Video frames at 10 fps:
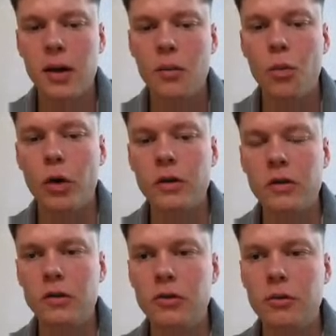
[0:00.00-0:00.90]

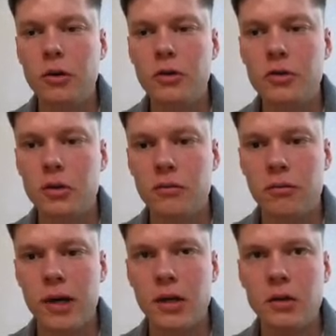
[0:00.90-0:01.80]
once you're sort of
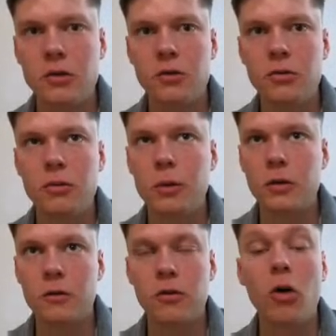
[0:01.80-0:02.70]
ready to
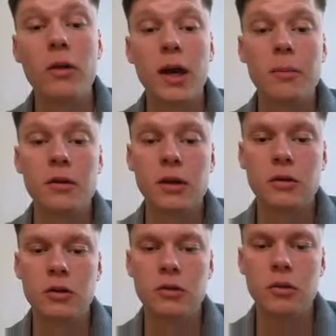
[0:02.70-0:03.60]
install the update,
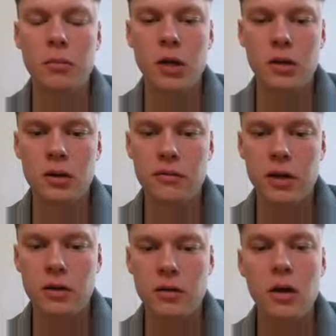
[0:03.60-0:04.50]
you emit an
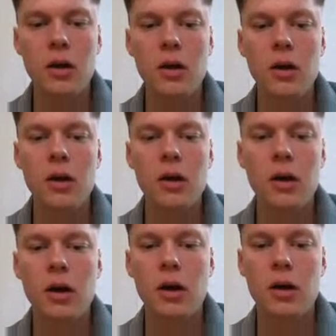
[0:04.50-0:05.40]
event,
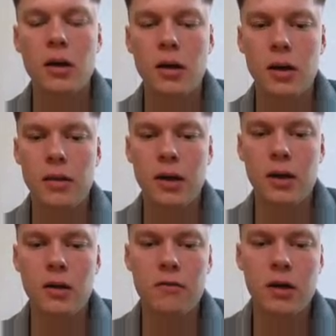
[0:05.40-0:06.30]
and
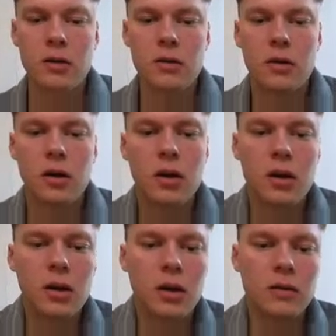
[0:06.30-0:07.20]
that event
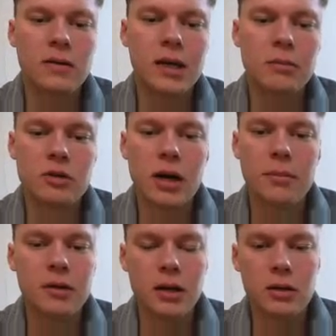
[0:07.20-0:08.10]
is named
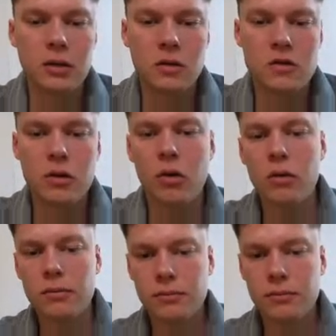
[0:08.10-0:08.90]
update install,